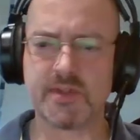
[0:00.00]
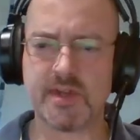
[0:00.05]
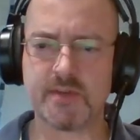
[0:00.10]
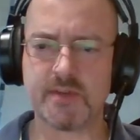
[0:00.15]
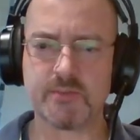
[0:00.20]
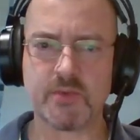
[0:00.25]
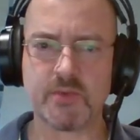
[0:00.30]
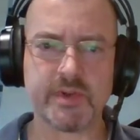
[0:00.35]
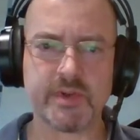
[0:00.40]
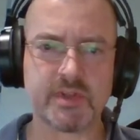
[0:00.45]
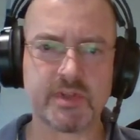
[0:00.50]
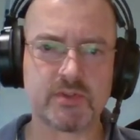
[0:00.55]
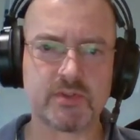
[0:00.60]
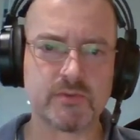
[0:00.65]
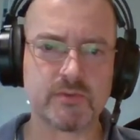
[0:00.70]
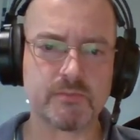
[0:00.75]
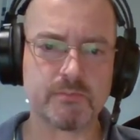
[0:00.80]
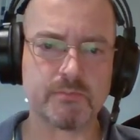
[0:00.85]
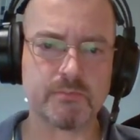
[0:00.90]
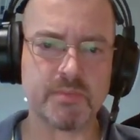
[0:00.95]
I'm going
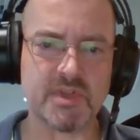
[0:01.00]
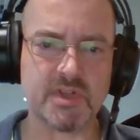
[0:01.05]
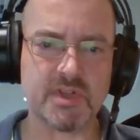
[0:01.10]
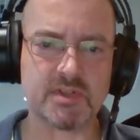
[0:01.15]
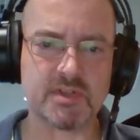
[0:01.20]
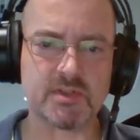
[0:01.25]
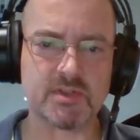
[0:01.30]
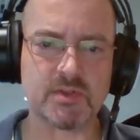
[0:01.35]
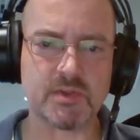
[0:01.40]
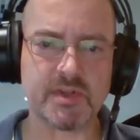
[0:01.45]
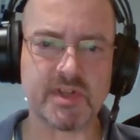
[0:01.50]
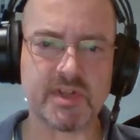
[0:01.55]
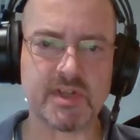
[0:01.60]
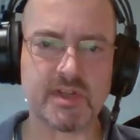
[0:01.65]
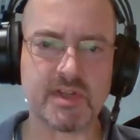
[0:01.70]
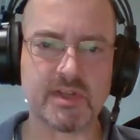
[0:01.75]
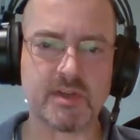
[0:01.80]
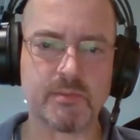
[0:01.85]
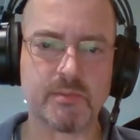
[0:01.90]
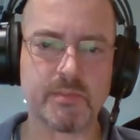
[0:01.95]
to be
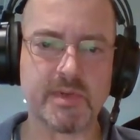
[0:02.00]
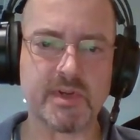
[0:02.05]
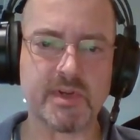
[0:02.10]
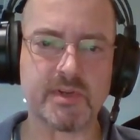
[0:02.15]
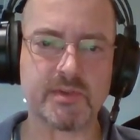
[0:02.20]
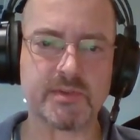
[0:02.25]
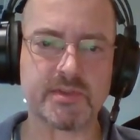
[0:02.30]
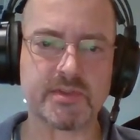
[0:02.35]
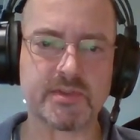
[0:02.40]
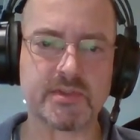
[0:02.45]
talking about